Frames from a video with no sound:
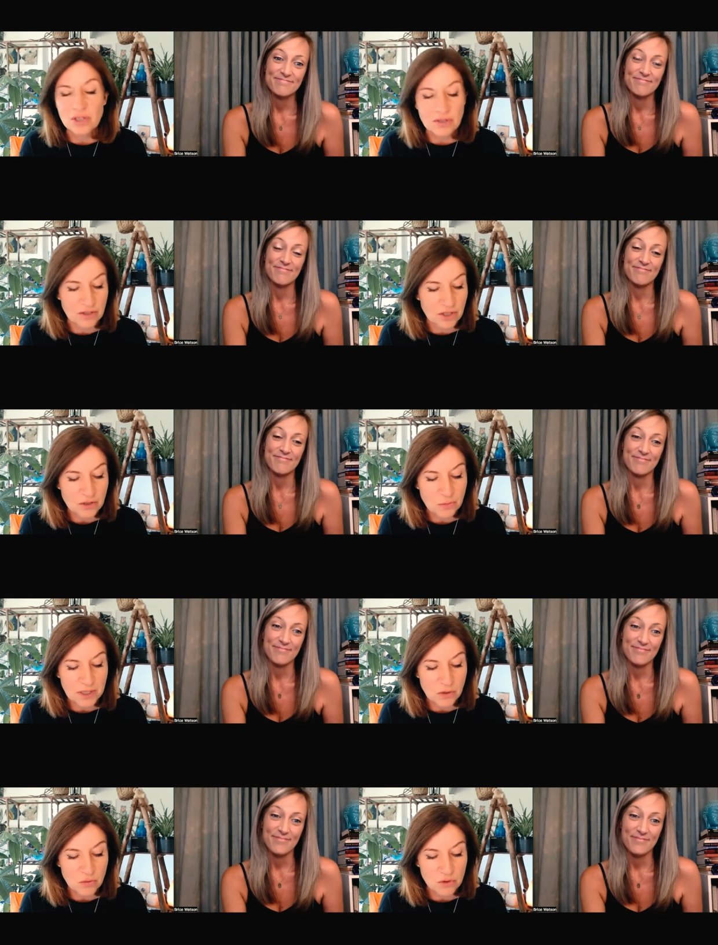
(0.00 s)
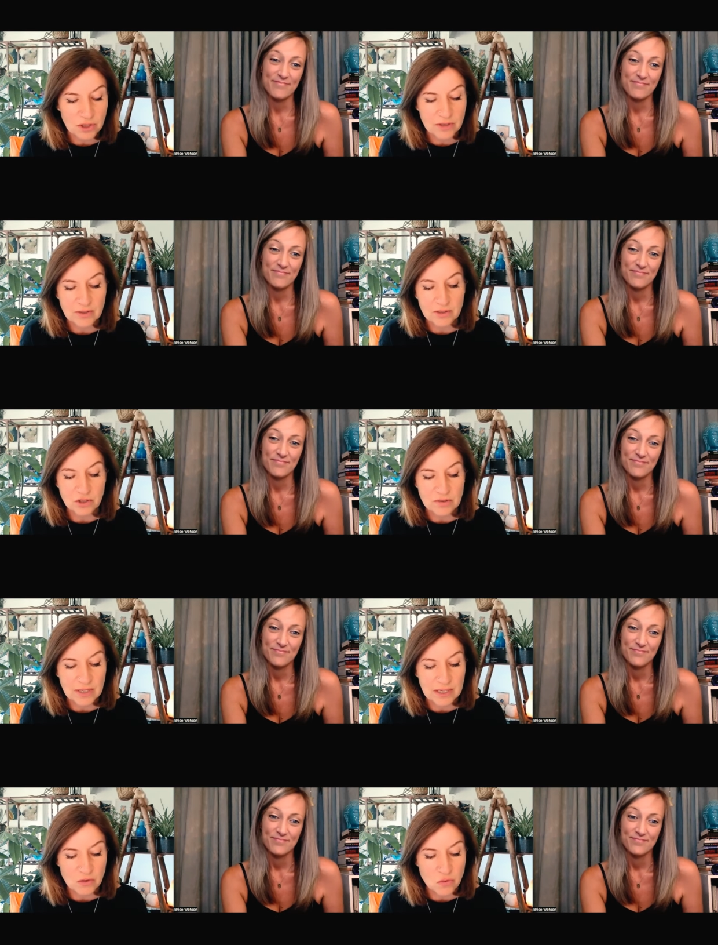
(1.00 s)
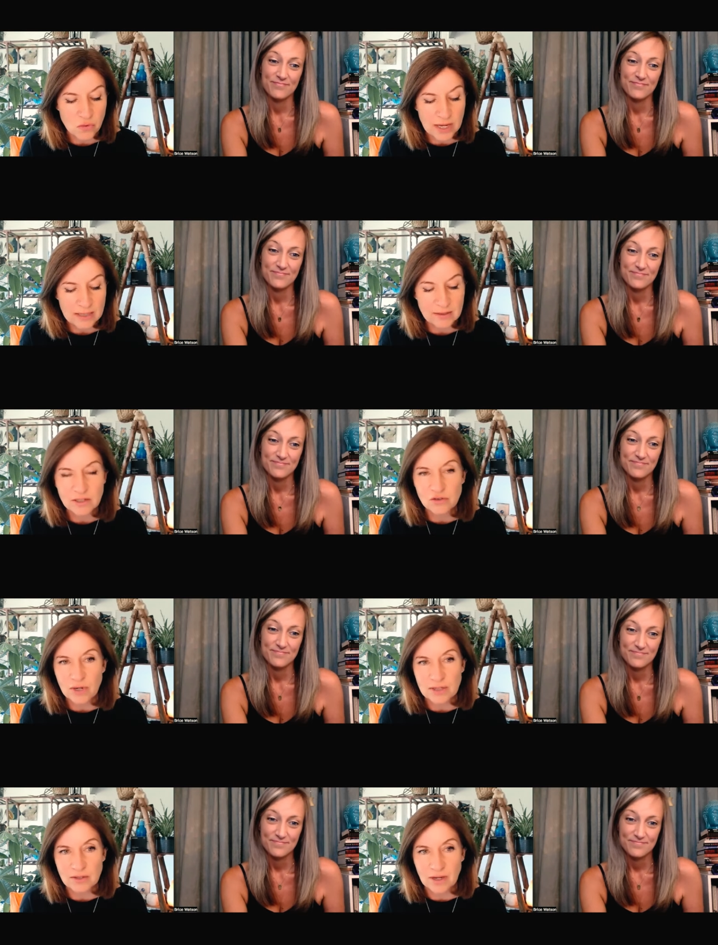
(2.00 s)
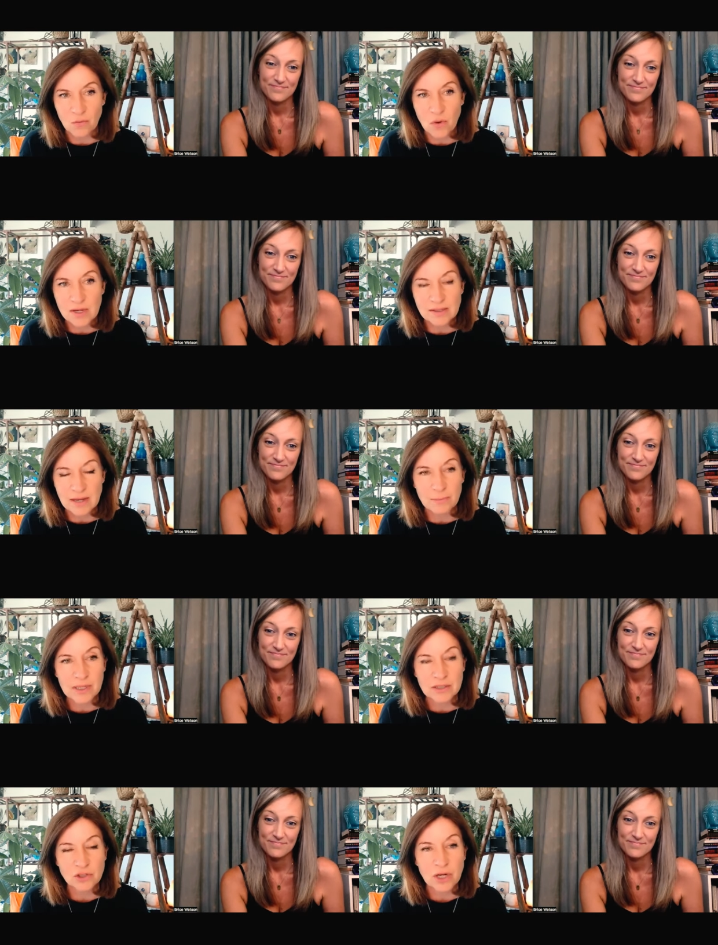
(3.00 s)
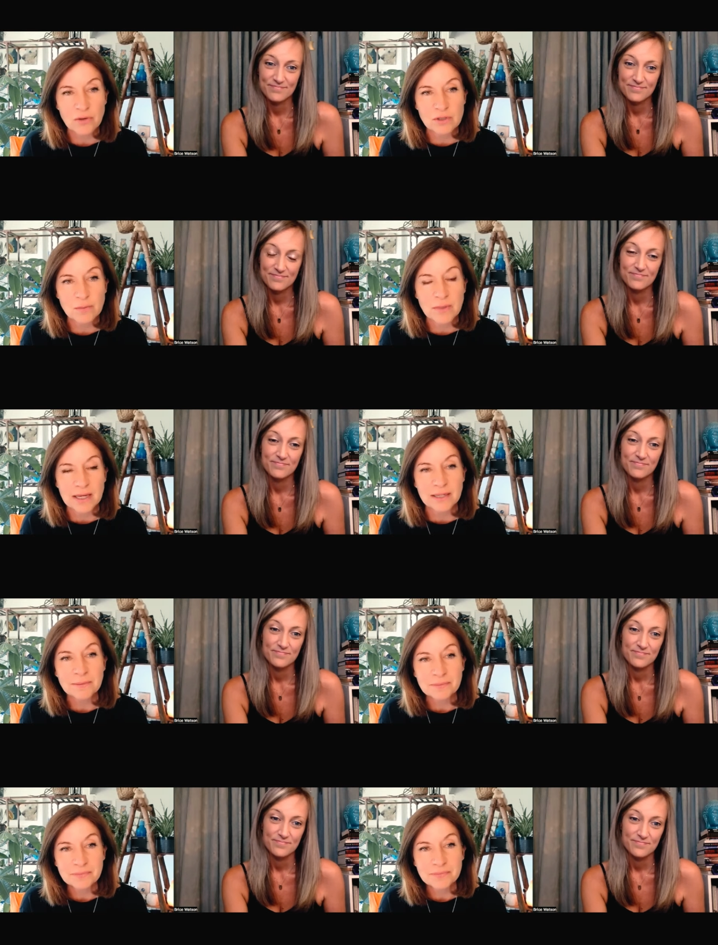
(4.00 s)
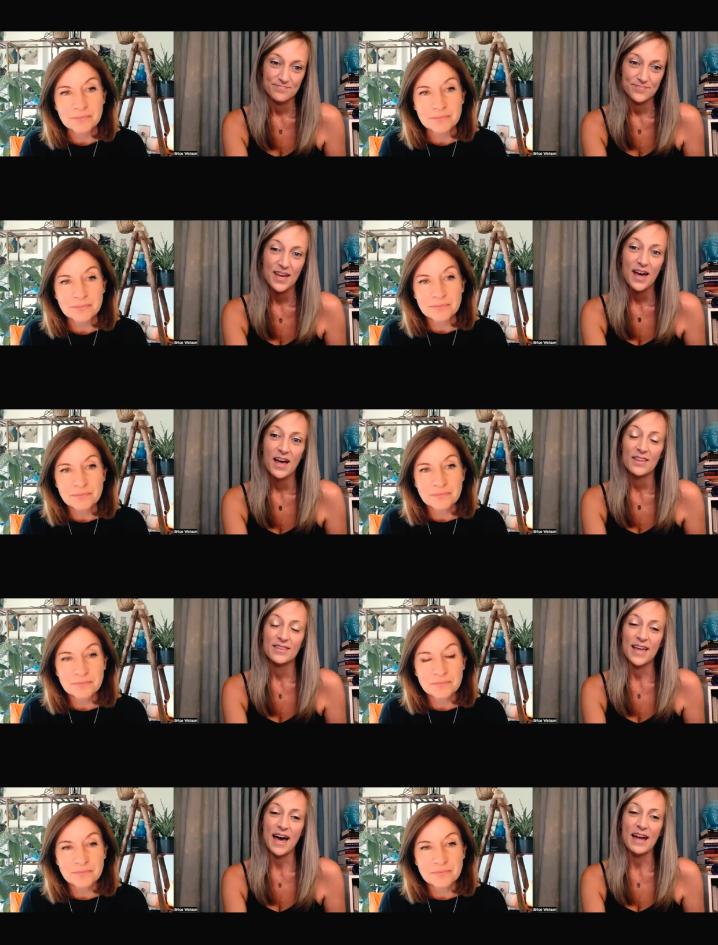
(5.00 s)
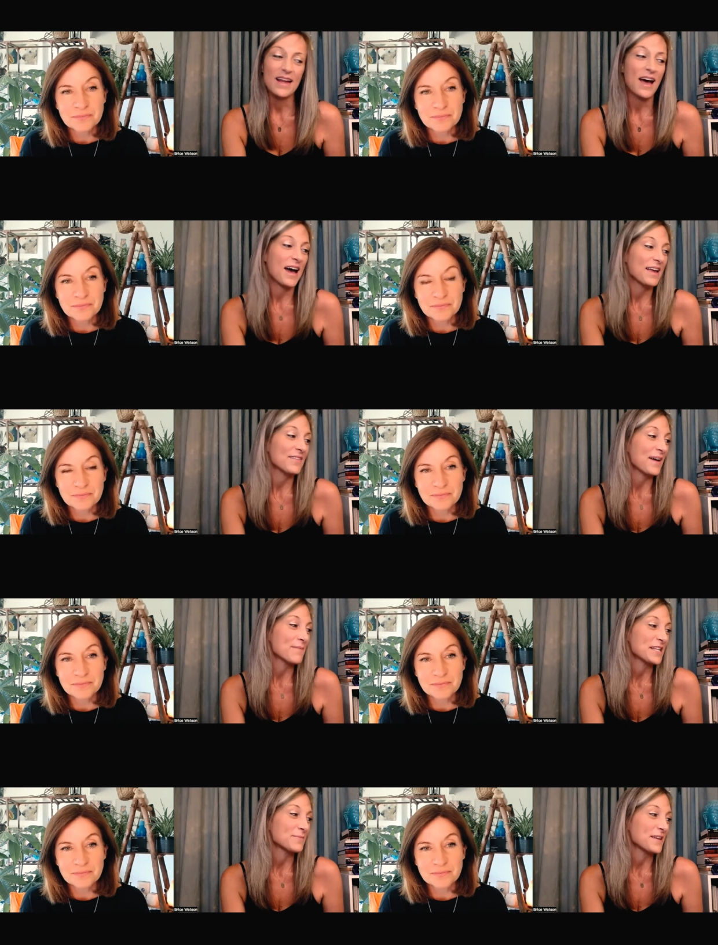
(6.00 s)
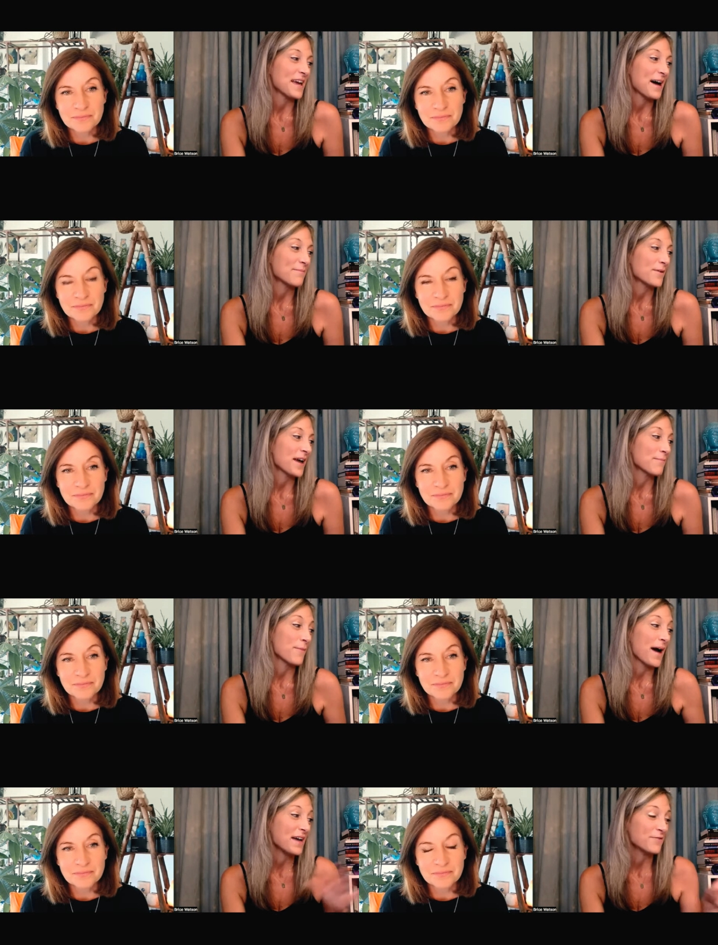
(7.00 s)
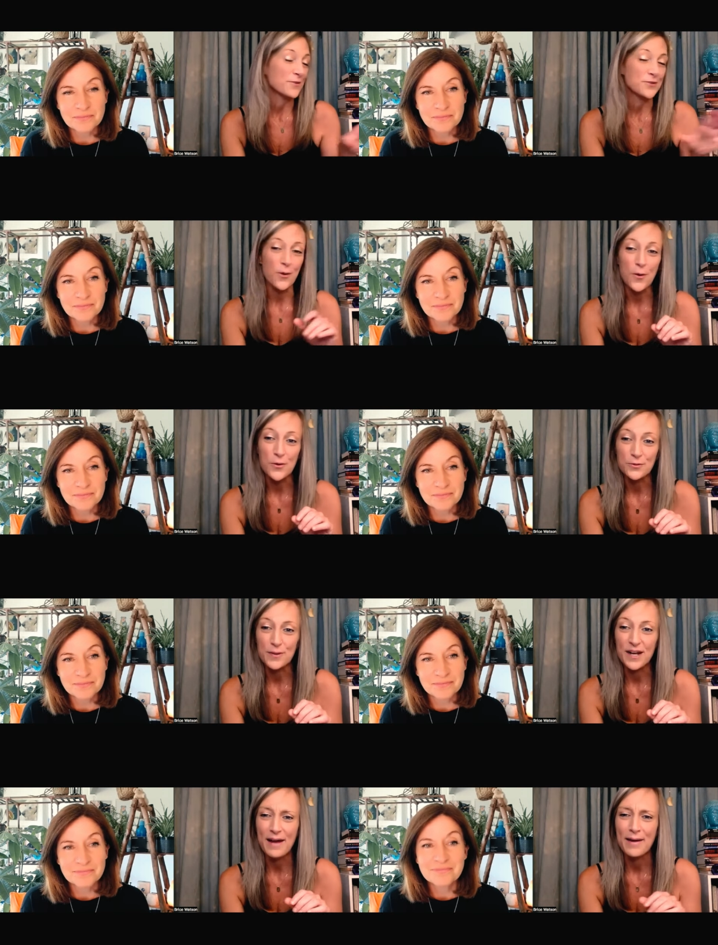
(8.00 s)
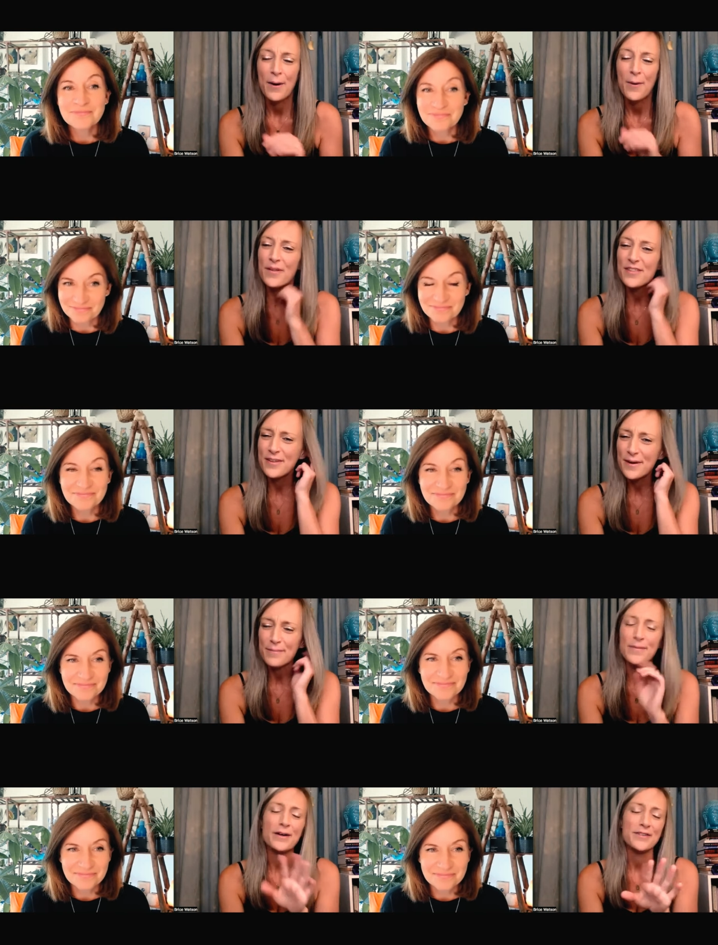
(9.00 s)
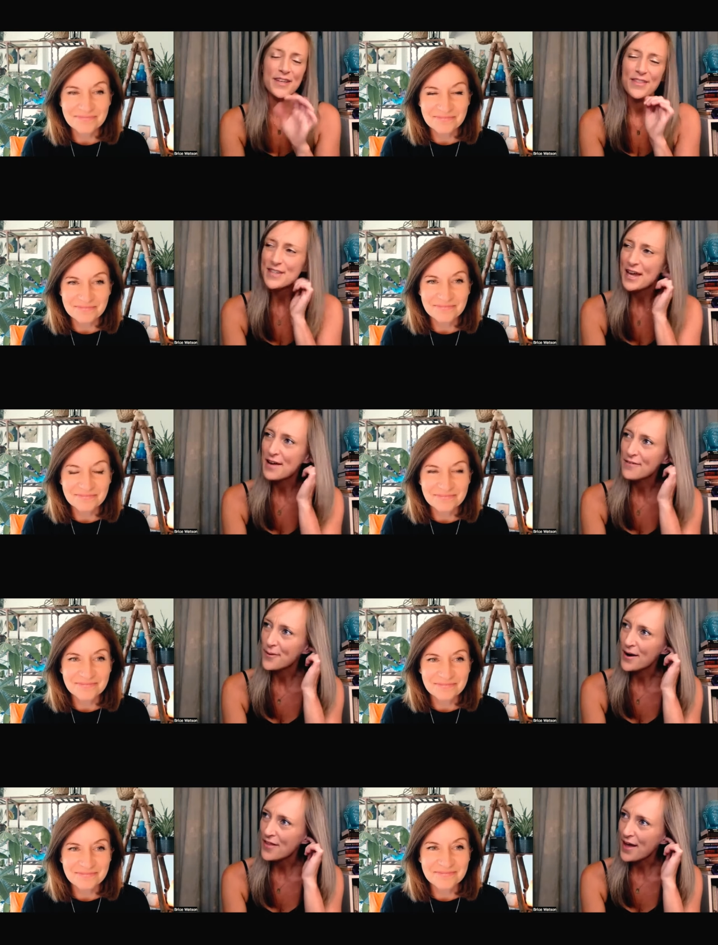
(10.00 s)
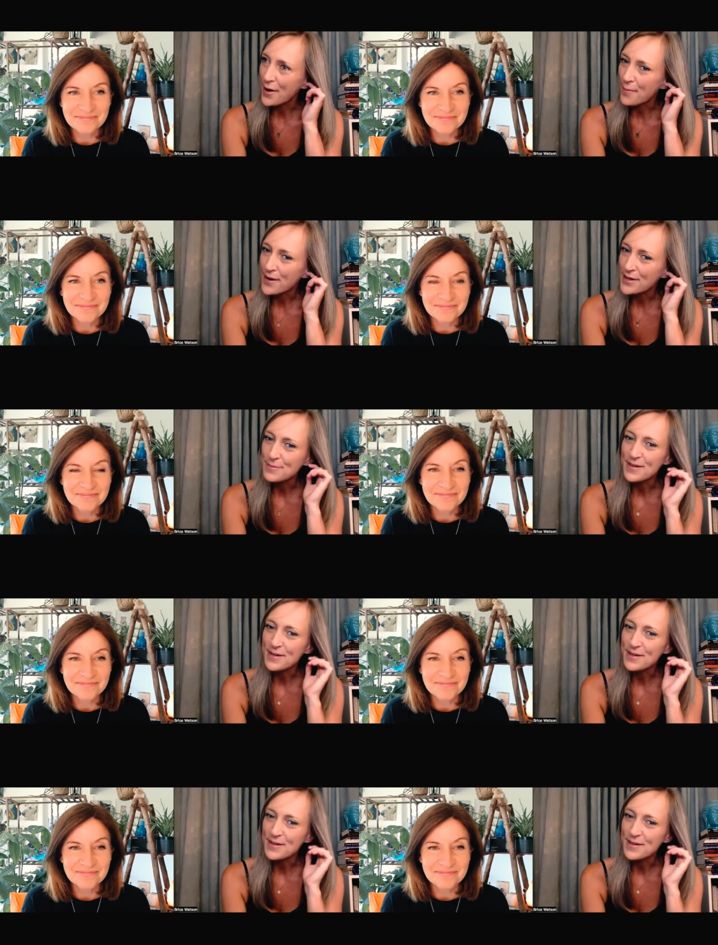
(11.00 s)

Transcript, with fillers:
Speaker 1: just just be cautious and just think, oh, that's interesting. Why is that being shown to me?
Speaker 2: That I that makes me yeah okay. My headphones are old, but I one thing I'll, I'll say this: I never wear the earbuds